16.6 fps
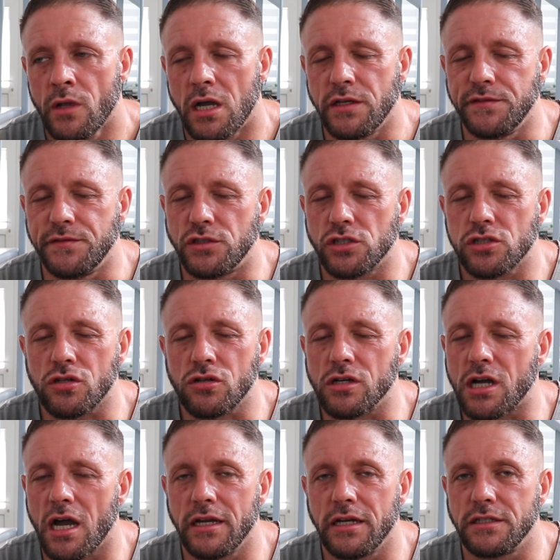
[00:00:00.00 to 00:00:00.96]
and you've just
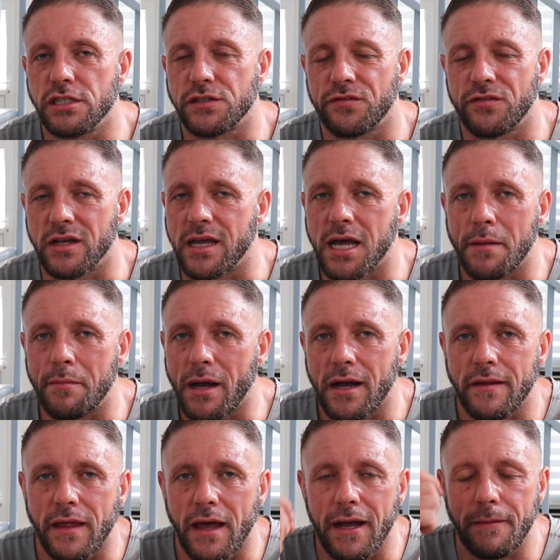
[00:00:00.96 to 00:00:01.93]
got to kind of just forget
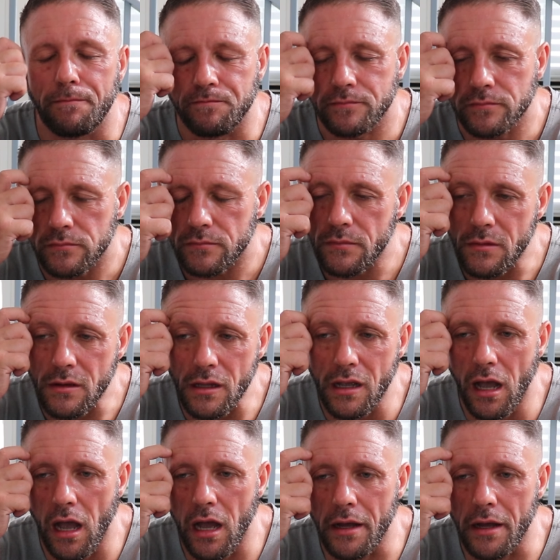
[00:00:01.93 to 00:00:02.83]
about that.